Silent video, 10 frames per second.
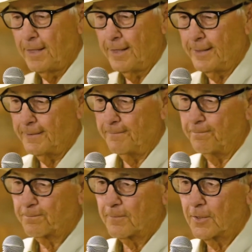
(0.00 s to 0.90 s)

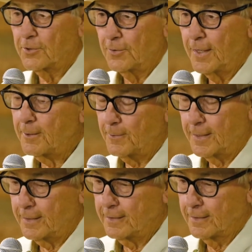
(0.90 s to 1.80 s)
So
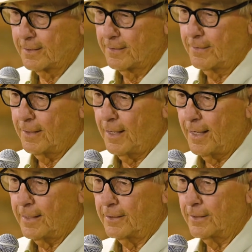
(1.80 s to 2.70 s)
anyway,
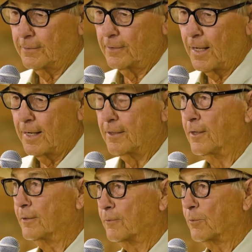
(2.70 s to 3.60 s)
I hired
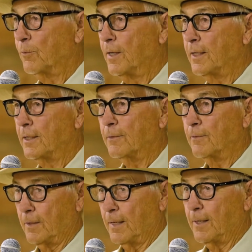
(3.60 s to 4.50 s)
on with Wayne
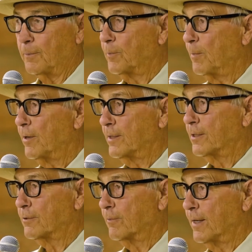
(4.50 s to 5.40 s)
and I helped him on
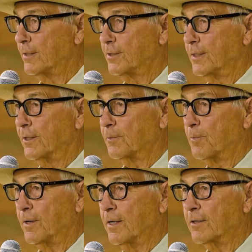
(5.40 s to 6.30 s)
this ranch, and it's a
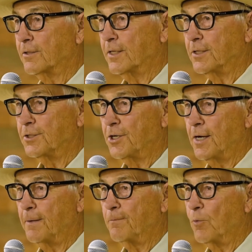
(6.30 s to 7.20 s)
pretty interesting
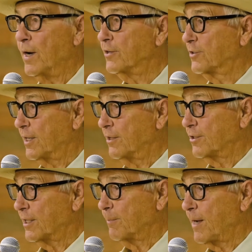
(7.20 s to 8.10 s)
job. Wayne is an
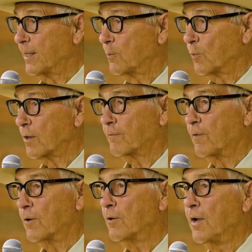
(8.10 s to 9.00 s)
interesting man to work
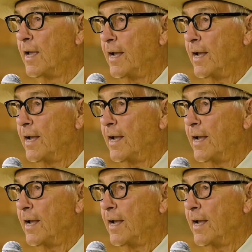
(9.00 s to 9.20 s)
for.